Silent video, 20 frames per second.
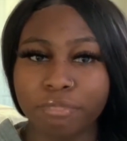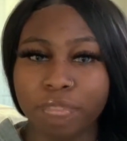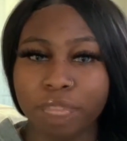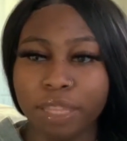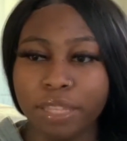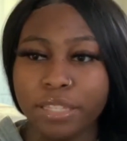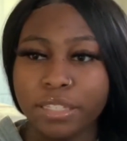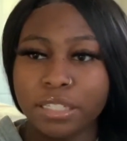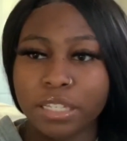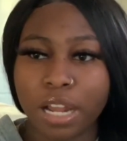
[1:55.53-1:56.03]

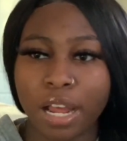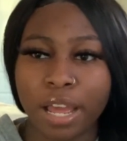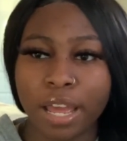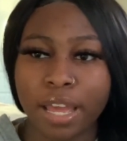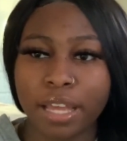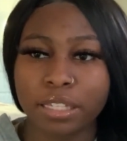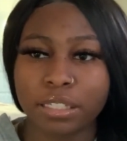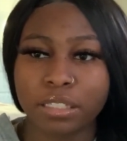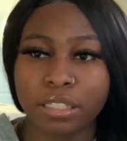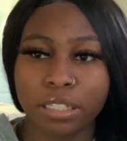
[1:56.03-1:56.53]
It's not
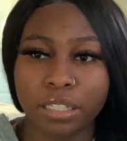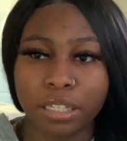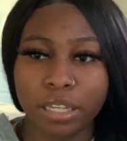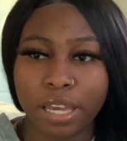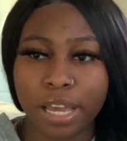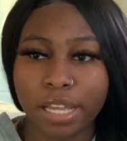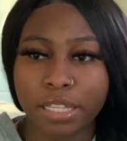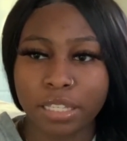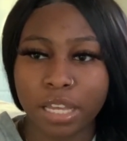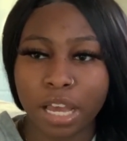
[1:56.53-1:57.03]
as sticky
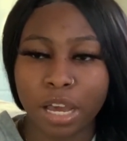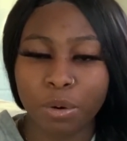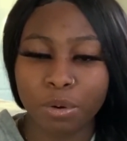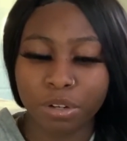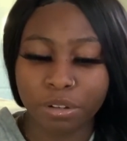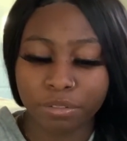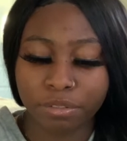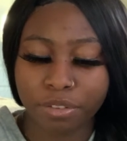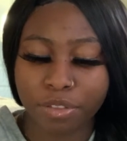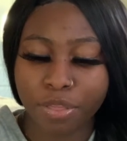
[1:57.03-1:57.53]
as I would
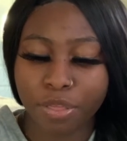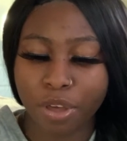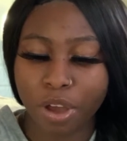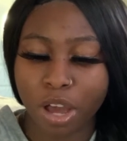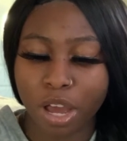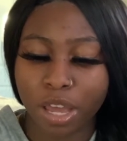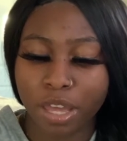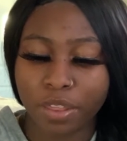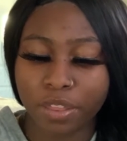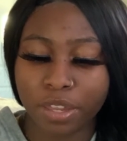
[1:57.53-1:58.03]
have
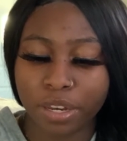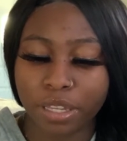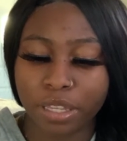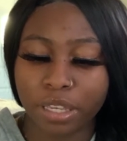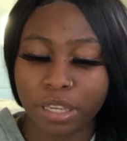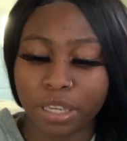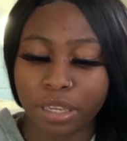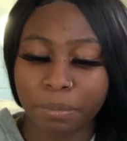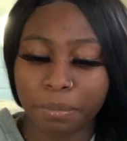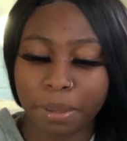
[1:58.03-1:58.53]
thought. Then
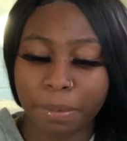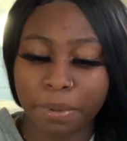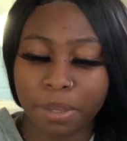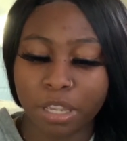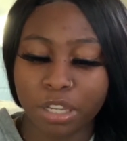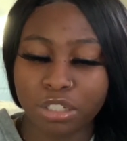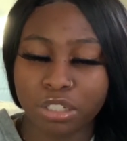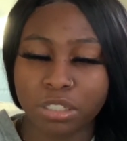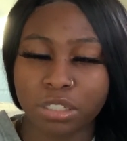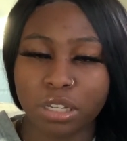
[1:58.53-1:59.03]
again, maybe
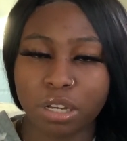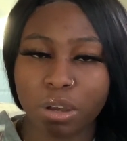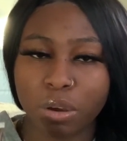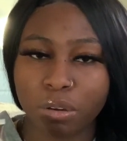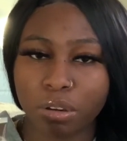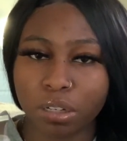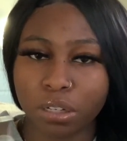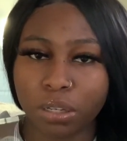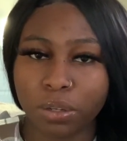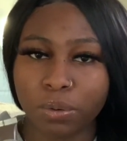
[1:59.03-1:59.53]
it's just the
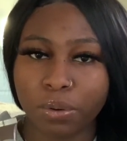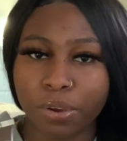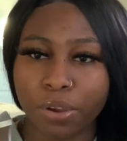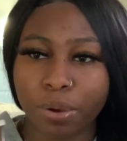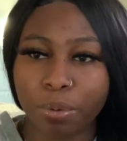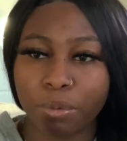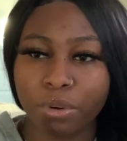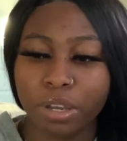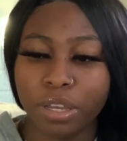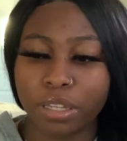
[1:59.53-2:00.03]
coconut
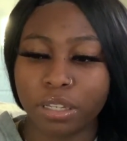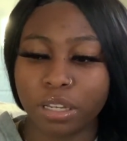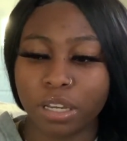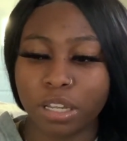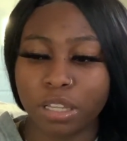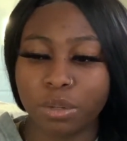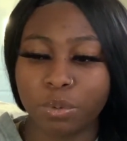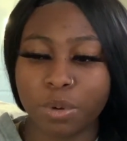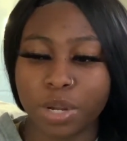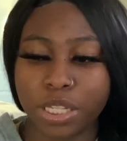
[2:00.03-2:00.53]
oil one. The
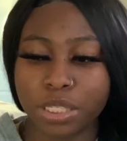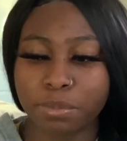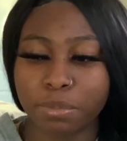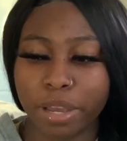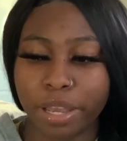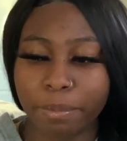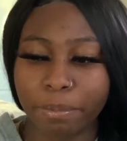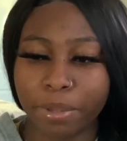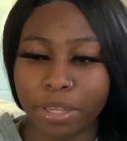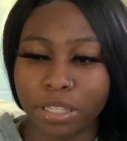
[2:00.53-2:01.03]
other ones
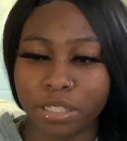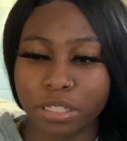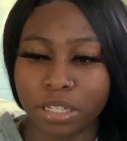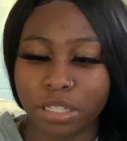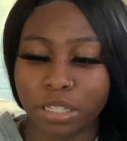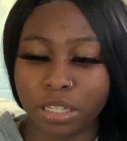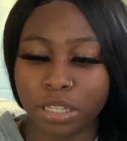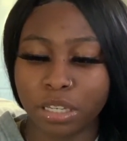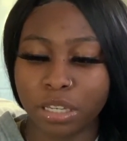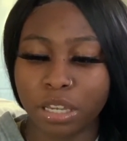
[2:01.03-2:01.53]
might be
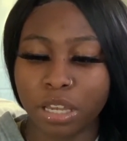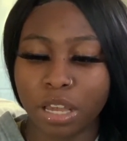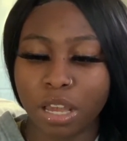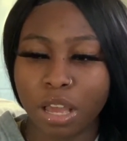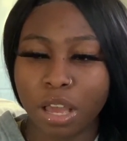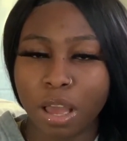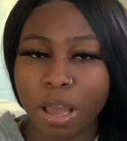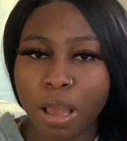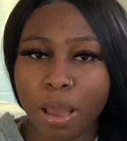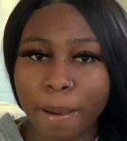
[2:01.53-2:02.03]
sticky
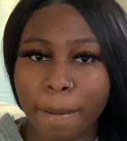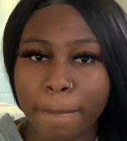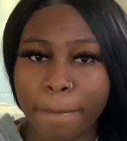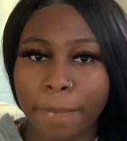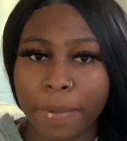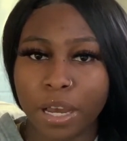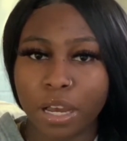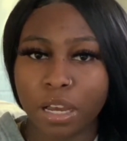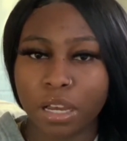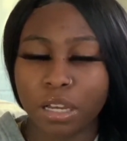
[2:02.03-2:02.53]

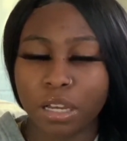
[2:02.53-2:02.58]
but